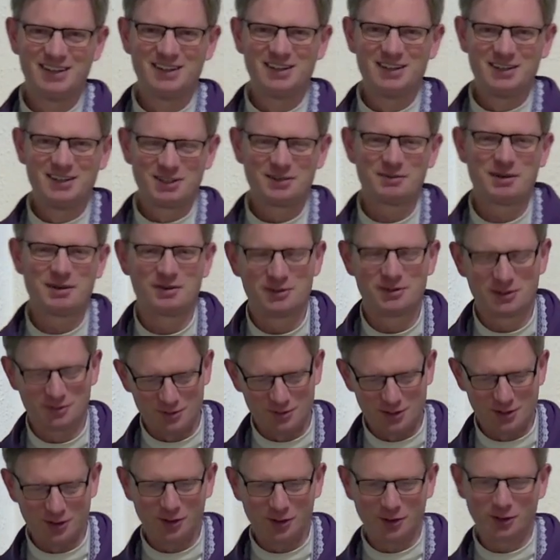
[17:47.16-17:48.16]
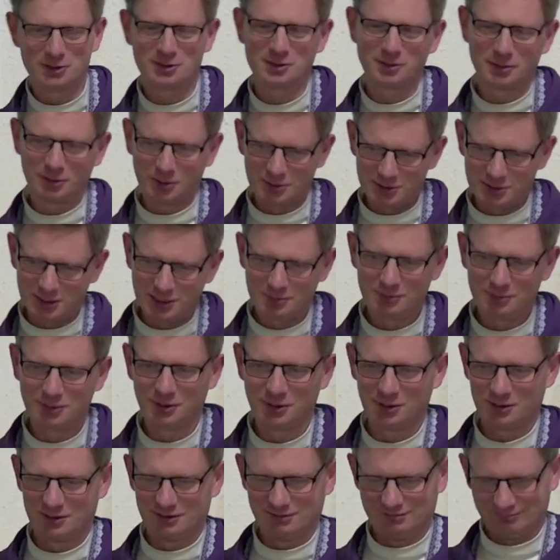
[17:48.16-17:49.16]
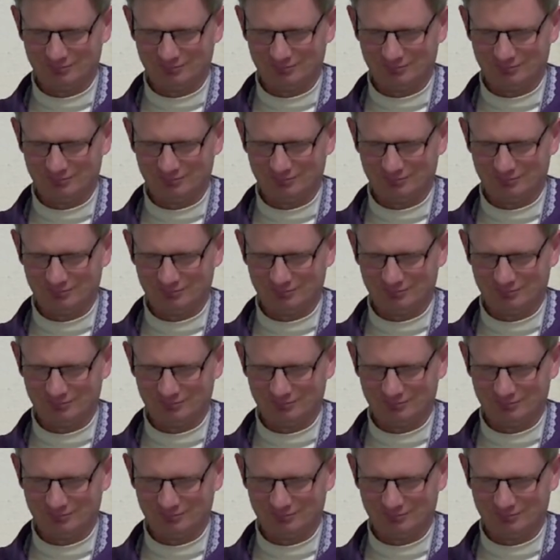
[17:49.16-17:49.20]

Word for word: I mean, you're, you're hugging someone who's a little more